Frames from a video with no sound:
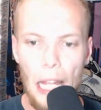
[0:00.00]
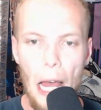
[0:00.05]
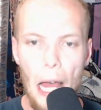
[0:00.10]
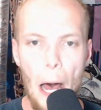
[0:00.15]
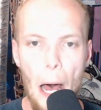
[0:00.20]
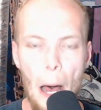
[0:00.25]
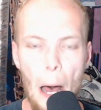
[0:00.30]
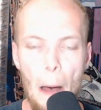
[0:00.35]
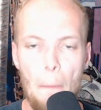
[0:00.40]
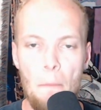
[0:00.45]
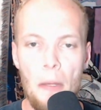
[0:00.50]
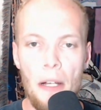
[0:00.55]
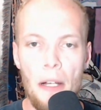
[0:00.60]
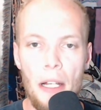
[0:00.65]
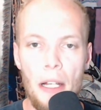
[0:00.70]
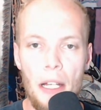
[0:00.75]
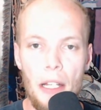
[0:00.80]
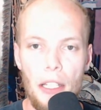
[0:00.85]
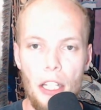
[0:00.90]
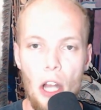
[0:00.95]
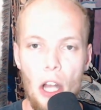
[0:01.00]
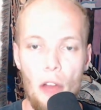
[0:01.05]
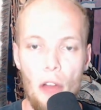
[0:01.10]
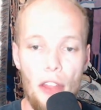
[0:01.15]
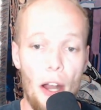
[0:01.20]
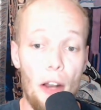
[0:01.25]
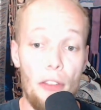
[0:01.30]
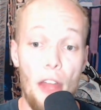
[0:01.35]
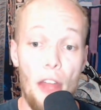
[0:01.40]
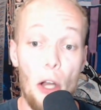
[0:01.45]
Um, you know,
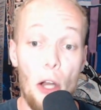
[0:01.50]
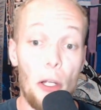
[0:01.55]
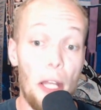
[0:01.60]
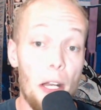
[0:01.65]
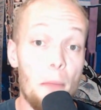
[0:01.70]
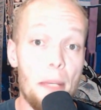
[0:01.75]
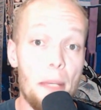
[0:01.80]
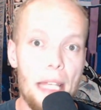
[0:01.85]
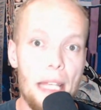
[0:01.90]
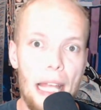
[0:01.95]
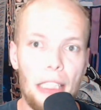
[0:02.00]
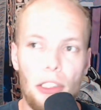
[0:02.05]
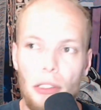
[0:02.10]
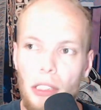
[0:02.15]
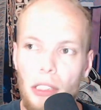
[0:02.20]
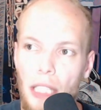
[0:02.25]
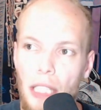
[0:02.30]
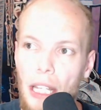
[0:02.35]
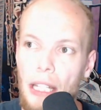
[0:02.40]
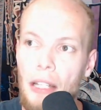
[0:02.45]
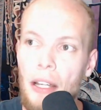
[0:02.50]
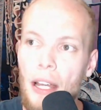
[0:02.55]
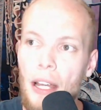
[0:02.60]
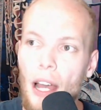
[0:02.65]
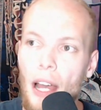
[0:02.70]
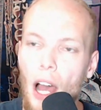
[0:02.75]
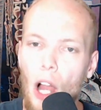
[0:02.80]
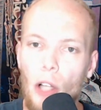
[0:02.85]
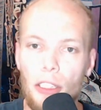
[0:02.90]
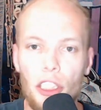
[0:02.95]
that are, that are going to be interesting,
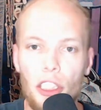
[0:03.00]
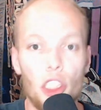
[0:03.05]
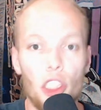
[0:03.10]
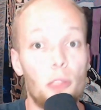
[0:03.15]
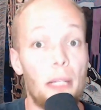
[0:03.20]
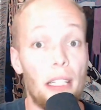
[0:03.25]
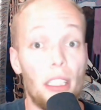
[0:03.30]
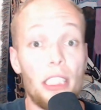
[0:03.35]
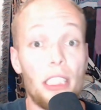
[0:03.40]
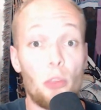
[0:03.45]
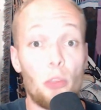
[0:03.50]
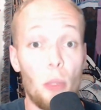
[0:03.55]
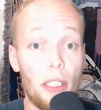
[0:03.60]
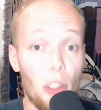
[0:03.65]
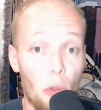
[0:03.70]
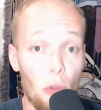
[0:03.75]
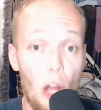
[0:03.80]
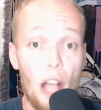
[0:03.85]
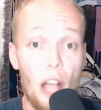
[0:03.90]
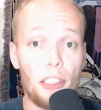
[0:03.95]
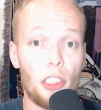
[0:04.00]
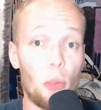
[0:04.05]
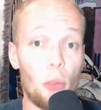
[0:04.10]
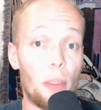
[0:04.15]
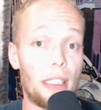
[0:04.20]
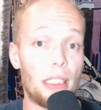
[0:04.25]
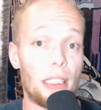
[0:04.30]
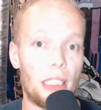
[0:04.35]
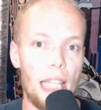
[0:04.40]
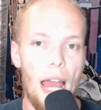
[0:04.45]
or excuse me, at least with the roster,
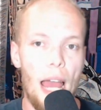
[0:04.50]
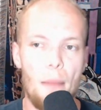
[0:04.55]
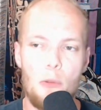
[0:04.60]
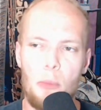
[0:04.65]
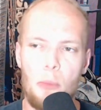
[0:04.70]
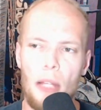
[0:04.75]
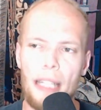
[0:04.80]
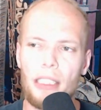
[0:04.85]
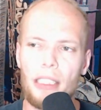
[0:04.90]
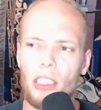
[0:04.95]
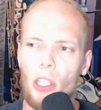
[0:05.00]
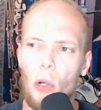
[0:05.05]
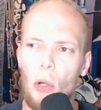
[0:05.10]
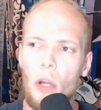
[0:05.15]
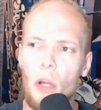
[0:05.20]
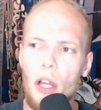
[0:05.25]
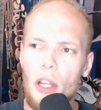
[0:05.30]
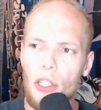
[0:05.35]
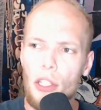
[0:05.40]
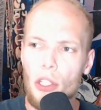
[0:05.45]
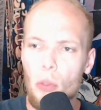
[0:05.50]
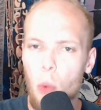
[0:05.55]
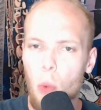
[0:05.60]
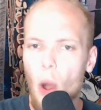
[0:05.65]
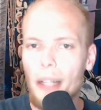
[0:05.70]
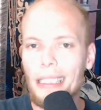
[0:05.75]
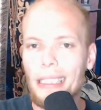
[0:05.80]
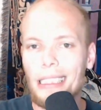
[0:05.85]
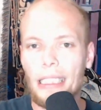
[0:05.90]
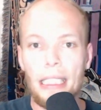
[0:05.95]
with the snaps played. So you
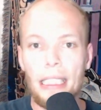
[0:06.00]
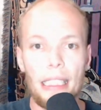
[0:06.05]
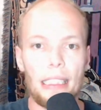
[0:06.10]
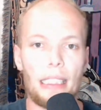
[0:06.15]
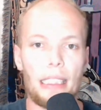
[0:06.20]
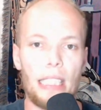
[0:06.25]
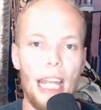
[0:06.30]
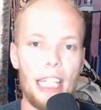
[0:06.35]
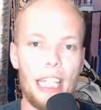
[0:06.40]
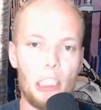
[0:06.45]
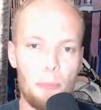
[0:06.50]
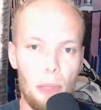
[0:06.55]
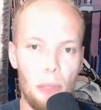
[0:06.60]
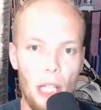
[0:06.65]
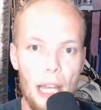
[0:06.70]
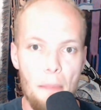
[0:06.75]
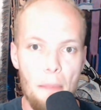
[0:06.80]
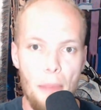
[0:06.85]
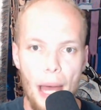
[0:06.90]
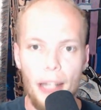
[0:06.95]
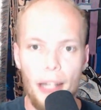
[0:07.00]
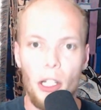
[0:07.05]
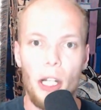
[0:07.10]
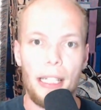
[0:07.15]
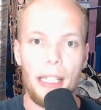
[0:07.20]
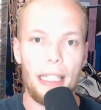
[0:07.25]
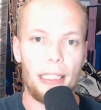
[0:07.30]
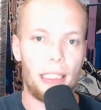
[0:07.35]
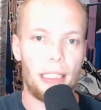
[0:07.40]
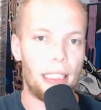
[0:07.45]
want to see the Saints play better
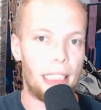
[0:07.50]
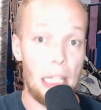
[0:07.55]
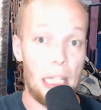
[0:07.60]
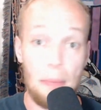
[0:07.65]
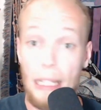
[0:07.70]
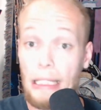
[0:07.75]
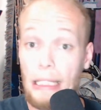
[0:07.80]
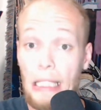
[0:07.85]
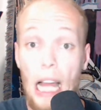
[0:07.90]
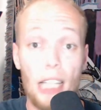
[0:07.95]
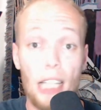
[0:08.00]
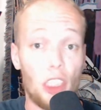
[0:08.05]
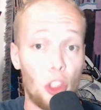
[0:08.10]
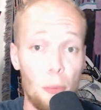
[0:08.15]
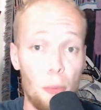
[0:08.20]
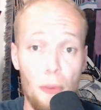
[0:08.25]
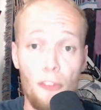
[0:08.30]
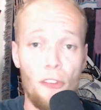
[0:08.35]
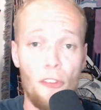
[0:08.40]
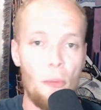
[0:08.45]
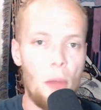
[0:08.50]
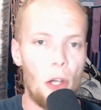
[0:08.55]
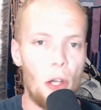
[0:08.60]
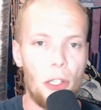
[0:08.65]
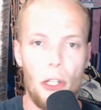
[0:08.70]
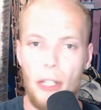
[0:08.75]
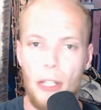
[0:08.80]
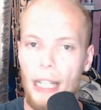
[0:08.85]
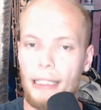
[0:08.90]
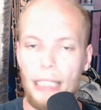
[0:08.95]
against a team that's not super
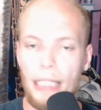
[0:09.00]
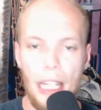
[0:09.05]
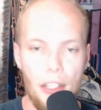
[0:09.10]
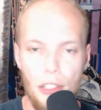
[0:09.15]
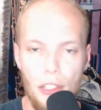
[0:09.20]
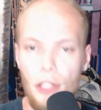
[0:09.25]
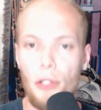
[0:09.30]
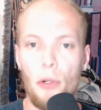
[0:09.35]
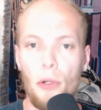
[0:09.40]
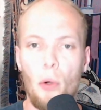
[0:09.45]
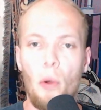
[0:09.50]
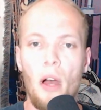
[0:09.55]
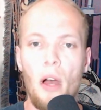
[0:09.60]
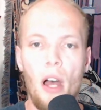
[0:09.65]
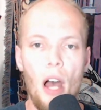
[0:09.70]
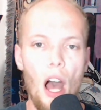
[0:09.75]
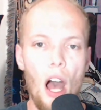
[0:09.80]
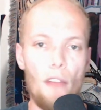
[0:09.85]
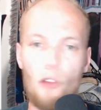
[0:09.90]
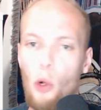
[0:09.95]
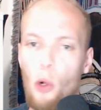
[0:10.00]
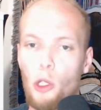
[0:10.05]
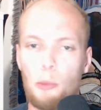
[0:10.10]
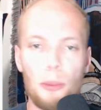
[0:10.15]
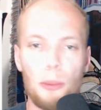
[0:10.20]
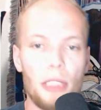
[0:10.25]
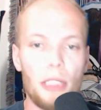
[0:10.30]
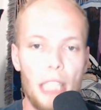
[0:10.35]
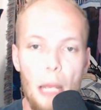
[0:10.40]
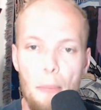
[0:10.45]
familiar. Yes, they do, of course,
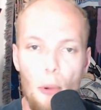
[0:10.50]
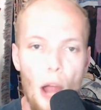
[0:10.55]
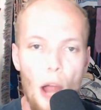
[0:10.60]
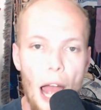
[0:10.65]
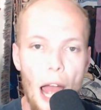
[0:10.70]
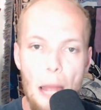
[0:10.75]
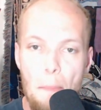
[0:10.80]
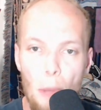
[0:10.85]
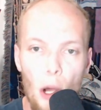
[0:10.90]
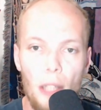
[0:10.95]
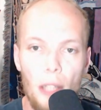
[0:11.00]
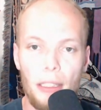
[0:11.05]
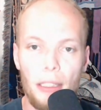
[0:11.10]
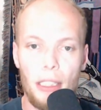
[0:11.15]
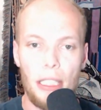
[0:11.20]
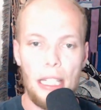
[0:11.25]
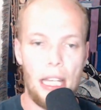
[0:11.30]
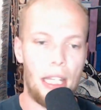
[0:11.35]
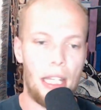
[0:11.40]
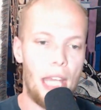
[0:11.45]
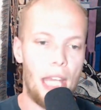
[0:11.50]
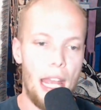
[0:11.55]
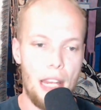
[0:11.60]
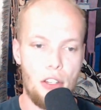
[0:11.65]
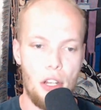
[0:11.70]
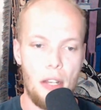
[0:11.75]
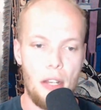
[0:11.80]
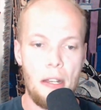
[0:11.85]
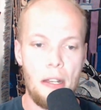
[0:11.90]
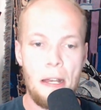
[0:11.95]
present Brian Burns in the
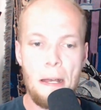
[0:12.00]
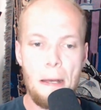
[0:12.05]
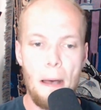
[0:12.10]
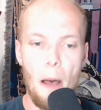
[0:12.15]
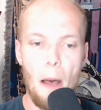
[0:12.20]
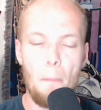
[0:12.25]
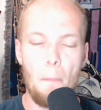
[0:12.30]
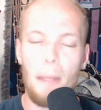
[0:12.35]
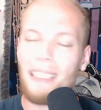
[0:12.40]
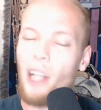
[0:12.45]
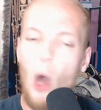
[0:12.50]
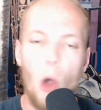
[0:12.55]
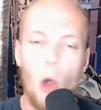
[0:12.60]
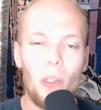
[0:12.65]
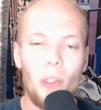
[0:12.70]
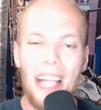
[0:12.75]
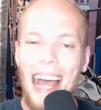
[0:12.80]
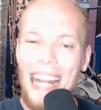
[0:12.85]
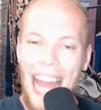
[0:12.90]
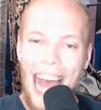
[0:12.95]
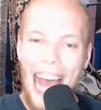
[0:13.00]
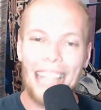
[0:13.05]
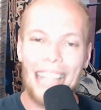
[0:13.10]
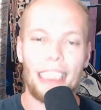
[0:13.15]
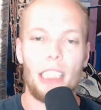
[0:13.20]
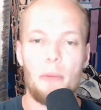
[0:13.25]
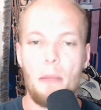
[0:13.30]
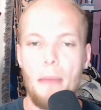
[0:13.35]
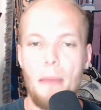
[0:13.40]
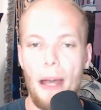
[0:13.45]
occasion, um, but the O-line has
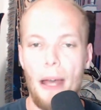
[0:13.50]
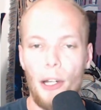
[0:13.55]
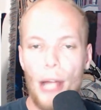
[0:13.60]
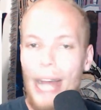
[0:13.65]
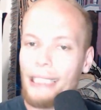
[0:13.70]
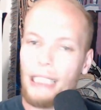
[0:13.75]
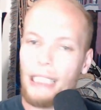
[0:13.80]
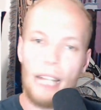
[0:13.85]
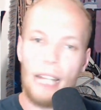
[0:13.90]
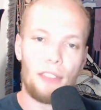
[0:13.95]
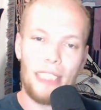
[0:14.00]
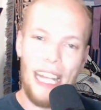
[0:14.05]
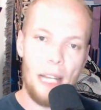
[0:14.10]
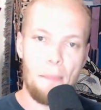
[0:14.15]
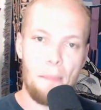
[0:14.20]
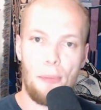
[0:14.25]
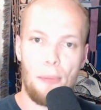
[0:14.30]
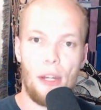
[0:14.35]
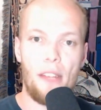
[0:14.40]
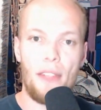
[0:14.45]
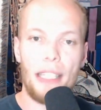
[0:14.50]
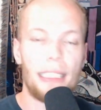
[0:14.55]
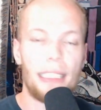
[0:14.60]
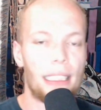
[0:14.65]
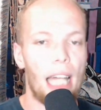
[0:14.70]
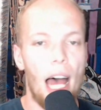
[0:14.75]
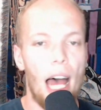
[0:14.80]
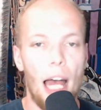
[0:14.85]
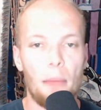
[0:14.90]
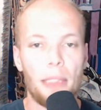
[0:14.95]
to be better, as I've said in previous
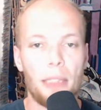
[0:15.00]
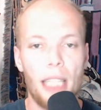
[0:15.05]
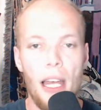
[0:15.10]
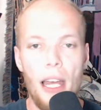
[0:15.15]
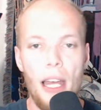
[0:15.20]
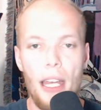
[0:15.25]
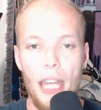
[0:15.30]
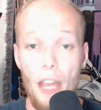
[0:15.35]
times.